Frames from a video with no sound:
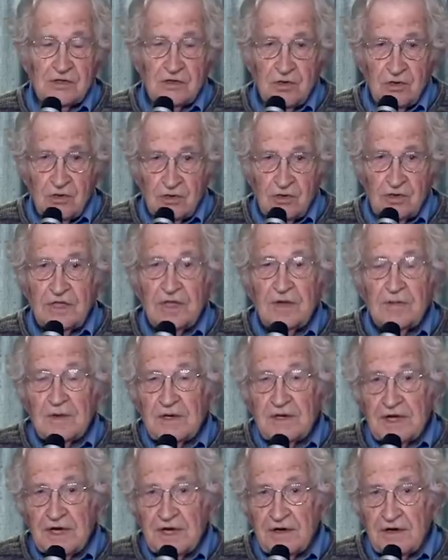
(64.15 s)
called
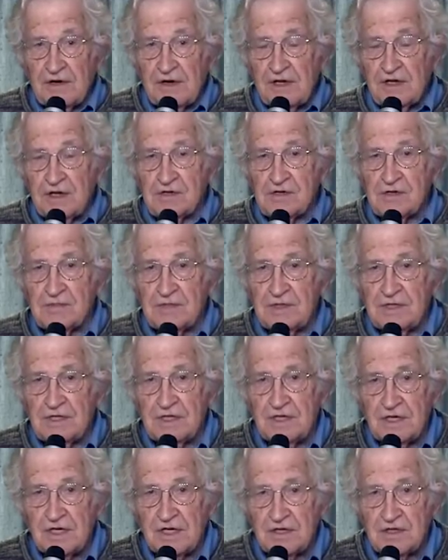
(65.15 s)
libertarianism in
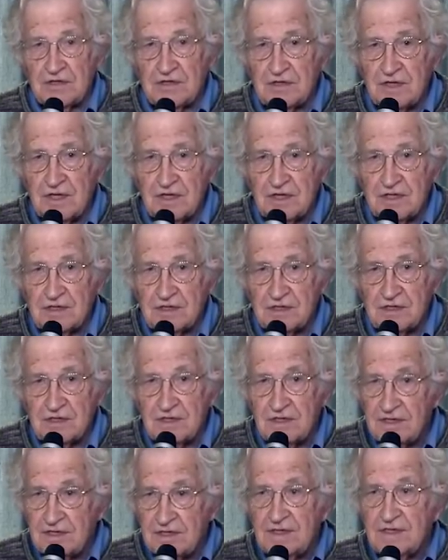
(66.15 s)
the United
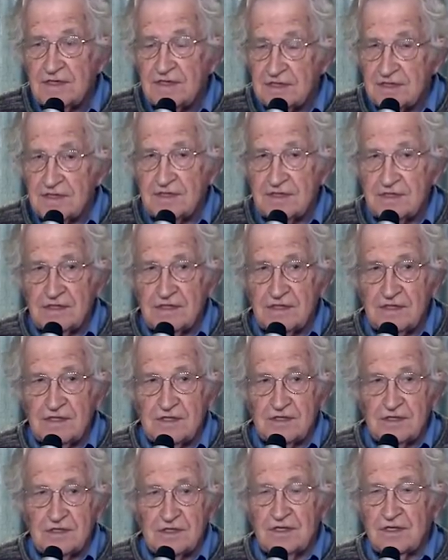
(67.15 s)
States
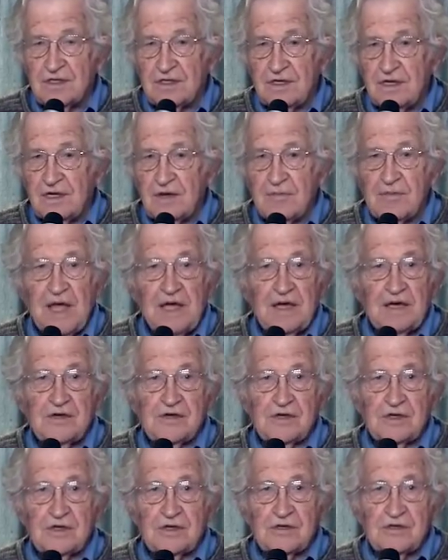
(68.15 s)
is about
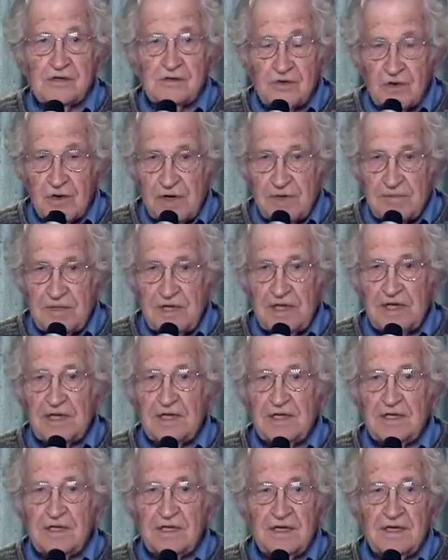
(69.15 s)
as extreme
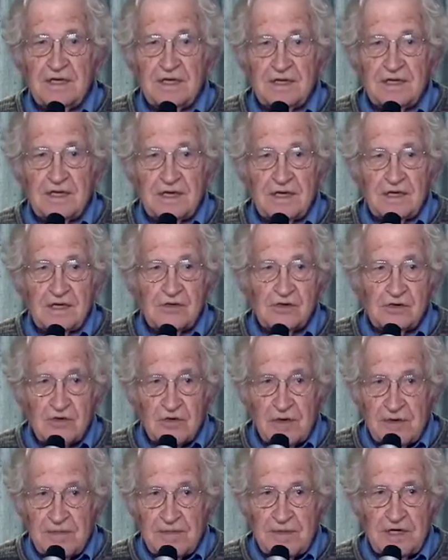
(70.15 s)

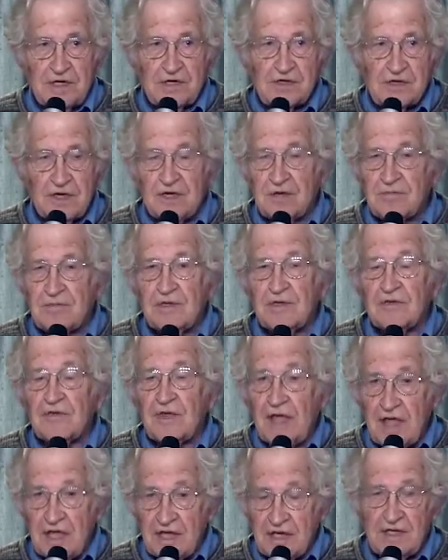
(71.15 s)
an example of
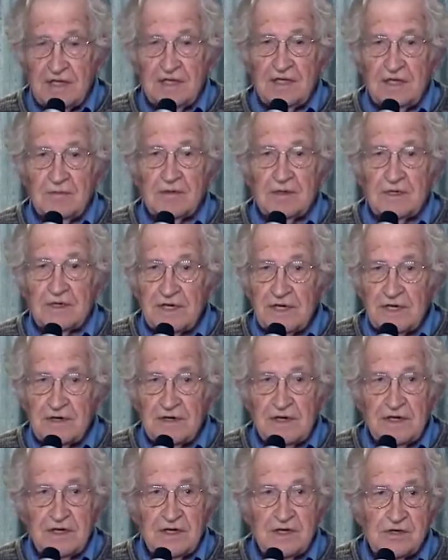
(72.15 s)

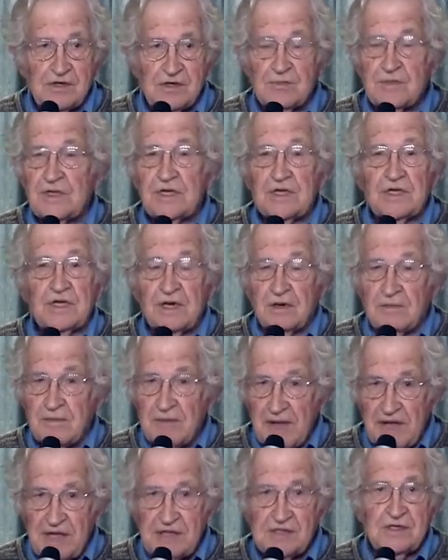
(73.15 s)
anti-libertarianism that you can
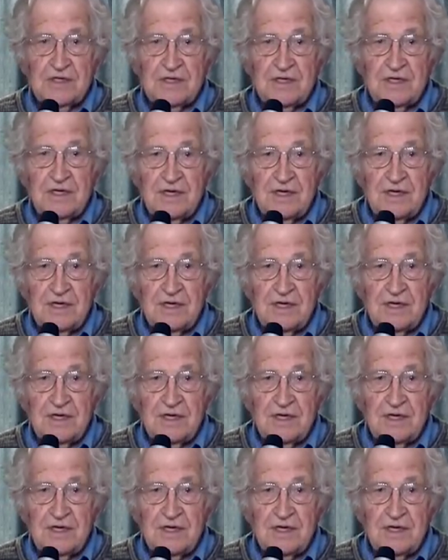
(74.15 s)
imagine.